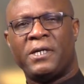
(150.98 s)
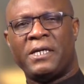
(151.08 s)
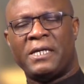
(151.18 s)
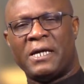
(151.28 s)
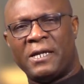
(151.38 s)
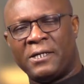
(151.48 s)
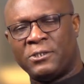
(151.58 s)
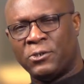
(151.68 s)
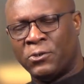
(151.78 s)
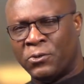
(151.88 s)
in order
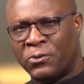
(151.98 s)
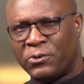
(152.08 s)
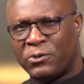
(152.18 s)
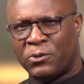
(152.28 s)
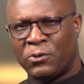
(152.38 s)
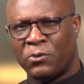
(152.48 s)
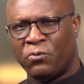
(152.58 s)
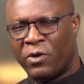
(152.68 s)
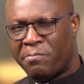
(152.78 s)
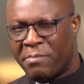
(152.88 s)
to
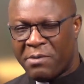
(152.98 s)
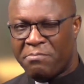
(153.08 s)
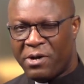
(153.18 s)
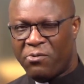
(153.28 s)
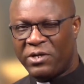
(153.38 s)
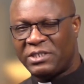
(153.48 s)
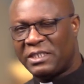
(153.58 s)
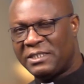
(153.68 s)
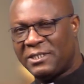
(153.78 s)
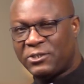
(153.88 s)
remember what
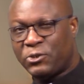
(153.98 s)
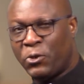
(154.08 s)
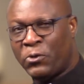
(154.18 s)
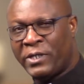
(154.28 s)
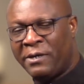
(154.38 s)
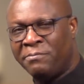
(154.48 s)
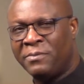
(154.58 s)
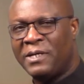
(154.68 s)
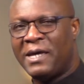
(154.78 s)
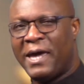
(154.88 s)
Jesus told them